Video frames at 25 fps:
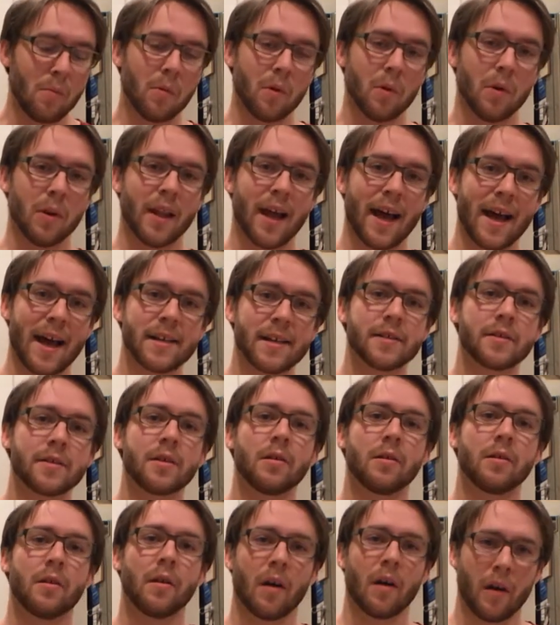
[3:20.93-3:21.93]
will
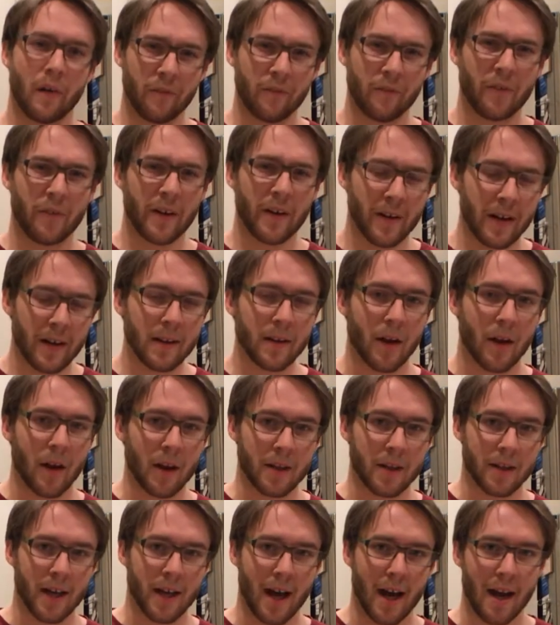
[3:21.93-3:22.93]
last a very
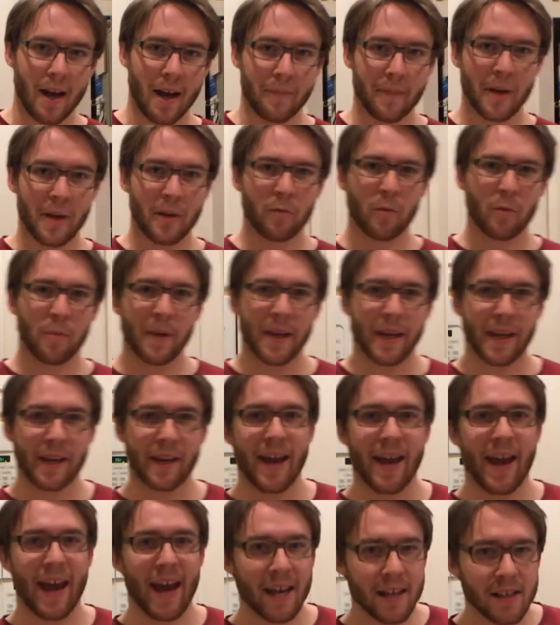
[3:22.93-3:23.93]
long time and will be
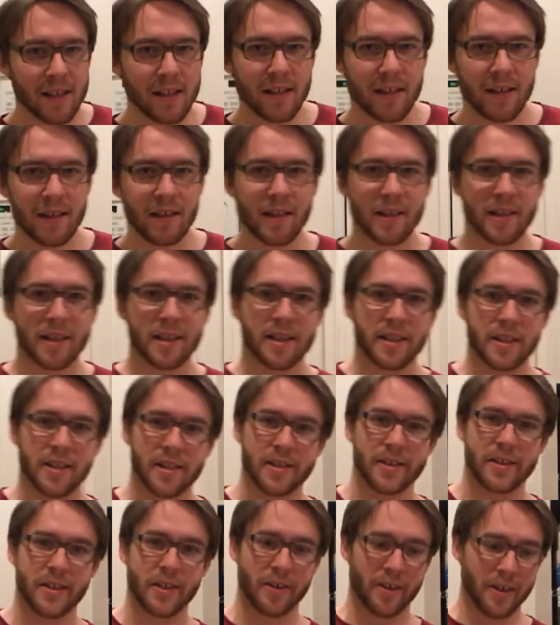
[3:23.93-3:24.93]
an excellent
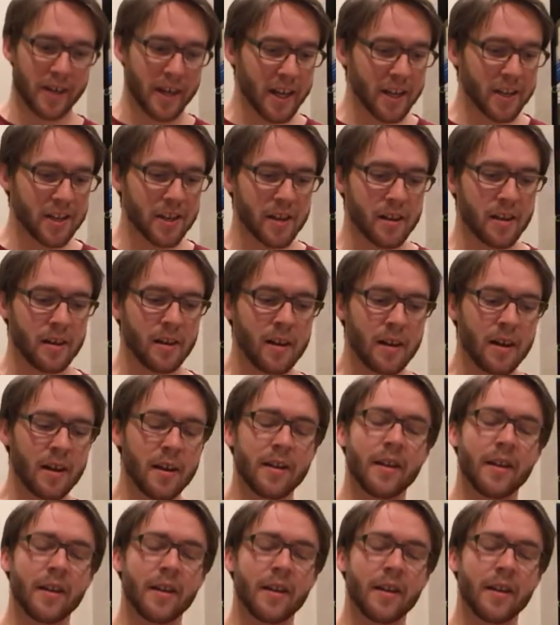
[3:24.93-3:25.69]
addition to your kitchen